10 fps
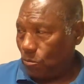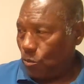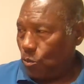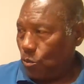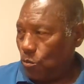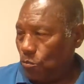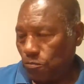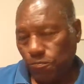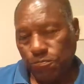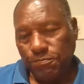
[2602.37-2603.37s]
have
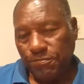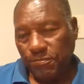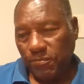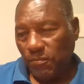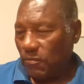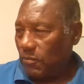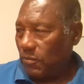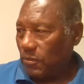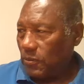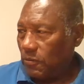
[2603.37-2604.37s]
to
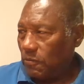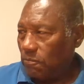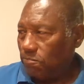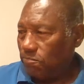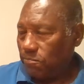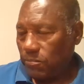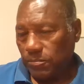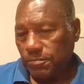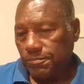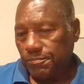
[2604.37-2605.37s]
do with
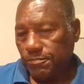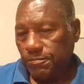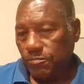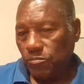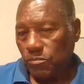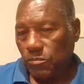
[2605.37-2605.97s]
institutional racism.